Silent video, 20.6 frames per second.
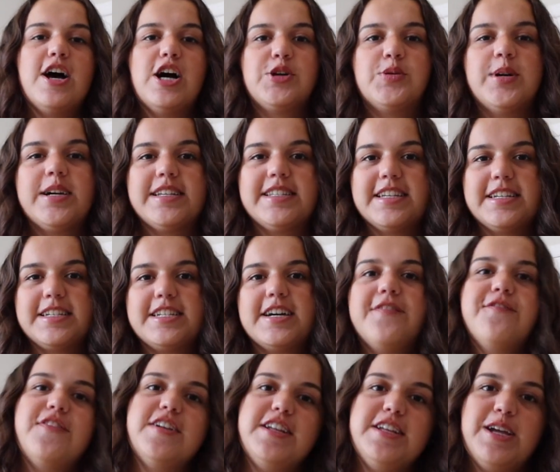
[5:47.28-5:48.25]
a quick sit
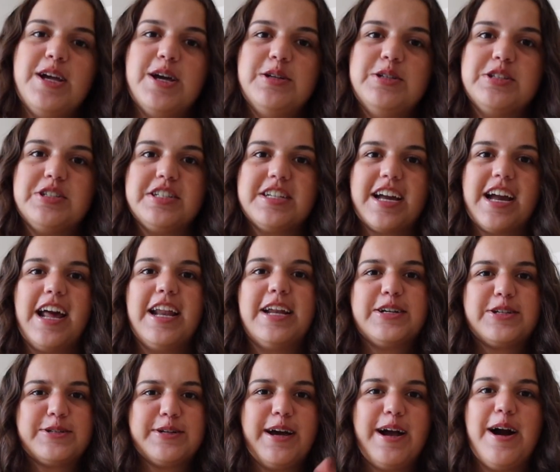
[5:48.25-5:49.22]
down video just to kind of
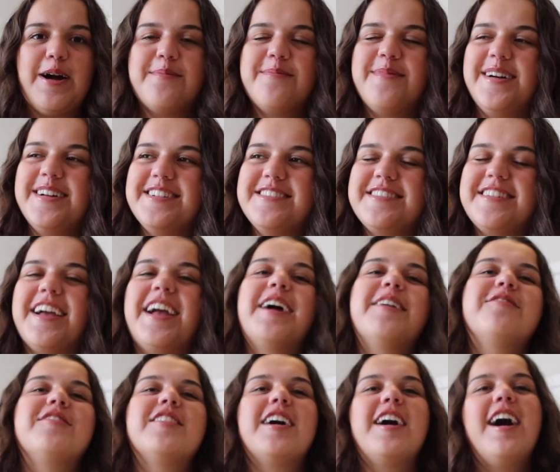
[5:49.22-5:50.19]
try out my new
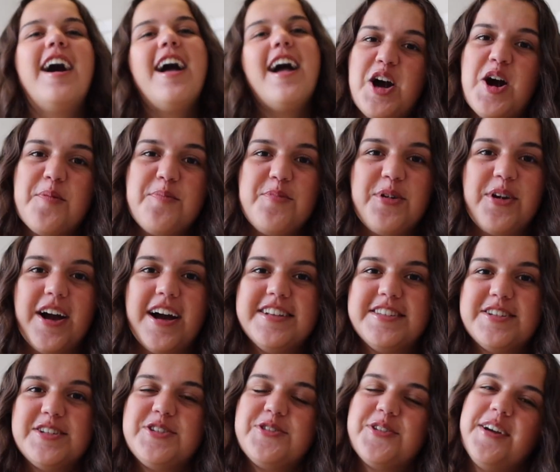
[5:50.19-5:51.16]
camera. I hope you
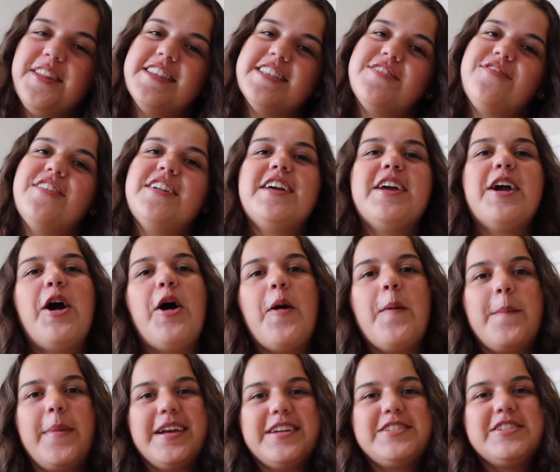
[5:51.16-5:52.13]
guys enjoyed this video.
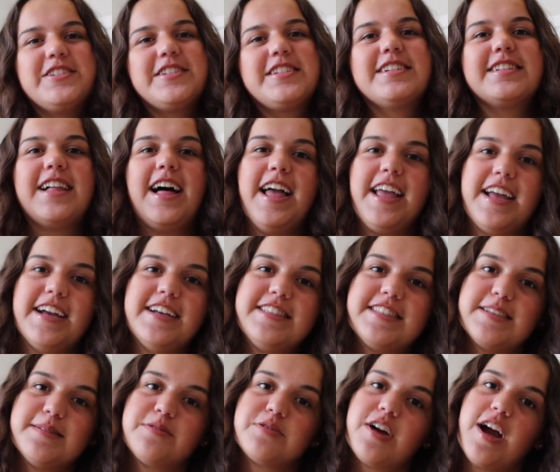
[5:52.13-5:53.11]
Make sure to like and
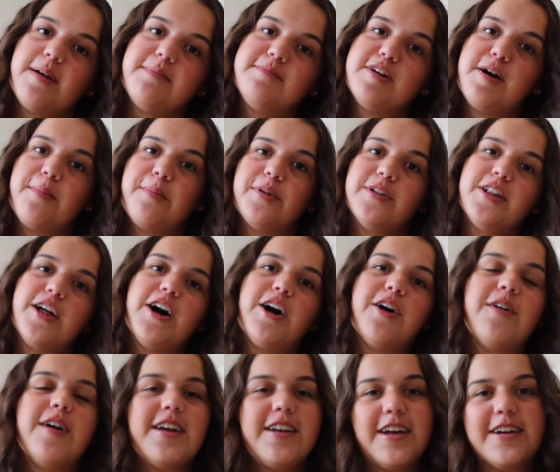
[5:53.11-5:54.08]
subscribe down
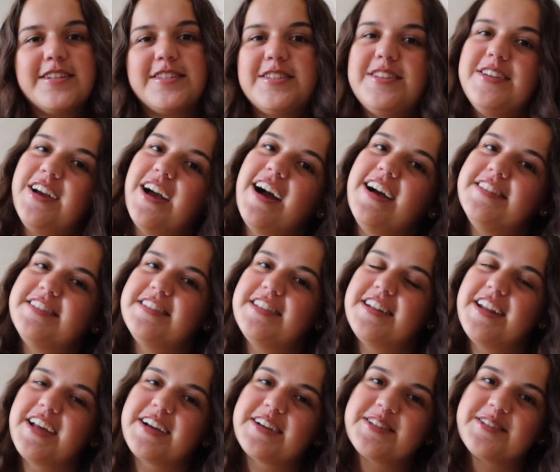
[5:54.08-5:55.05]
below, and I'll see you guys in the
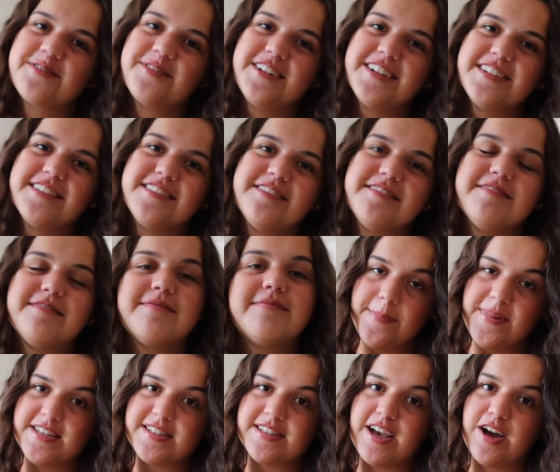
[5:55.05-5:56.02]
next one.
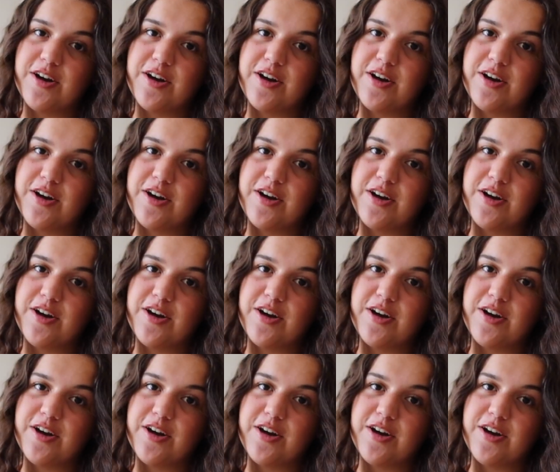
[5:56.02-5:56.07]
Peace